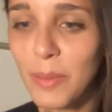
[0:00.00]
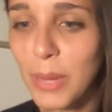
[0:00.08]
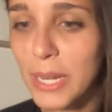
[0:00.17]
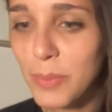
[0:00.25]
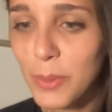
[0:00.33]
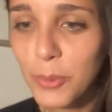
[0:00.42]
that
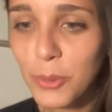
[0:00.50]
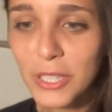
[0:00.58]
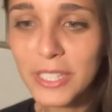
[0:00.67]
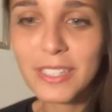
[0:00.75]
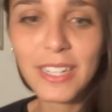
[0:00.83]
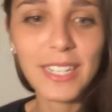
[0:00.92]
many people
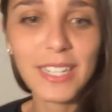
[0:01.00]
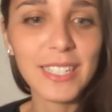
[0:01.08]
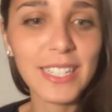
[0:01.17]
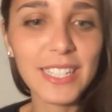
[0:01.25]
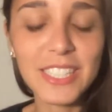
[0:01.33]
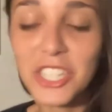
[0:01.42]
here in
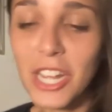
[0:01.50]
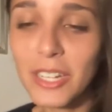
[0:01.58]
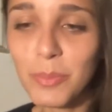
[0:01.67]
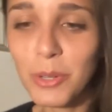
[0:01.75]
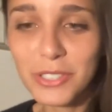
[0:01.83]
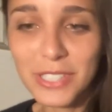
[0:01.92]
the
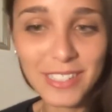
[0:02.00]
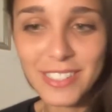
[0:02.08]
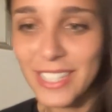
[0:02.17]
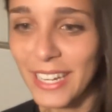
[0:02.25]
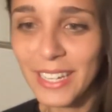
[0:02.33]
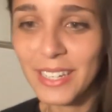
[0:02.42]
chat box are
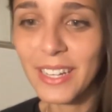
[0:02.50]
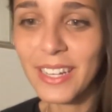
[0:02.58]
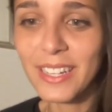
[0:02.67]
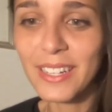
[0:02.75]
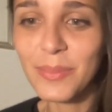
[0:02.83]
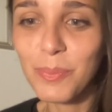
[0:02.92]
saying,
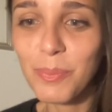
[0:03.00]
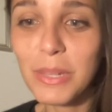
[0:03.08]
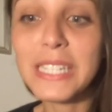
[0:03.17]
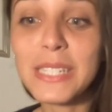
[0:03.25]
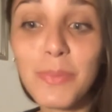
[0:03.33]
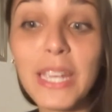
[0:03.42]
um,
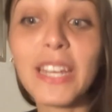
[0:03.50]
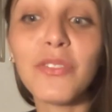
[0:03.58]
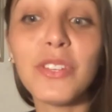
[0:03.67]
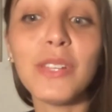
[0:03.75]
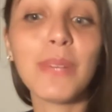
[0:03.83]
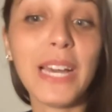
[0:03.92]
please make a
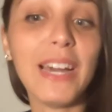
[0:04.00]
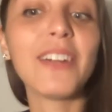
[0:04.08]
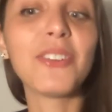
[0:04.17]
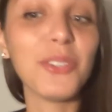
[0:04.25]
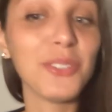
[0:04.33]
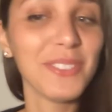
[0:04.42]
film,
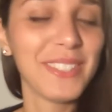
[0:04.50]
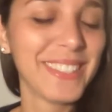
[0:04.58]
Carol.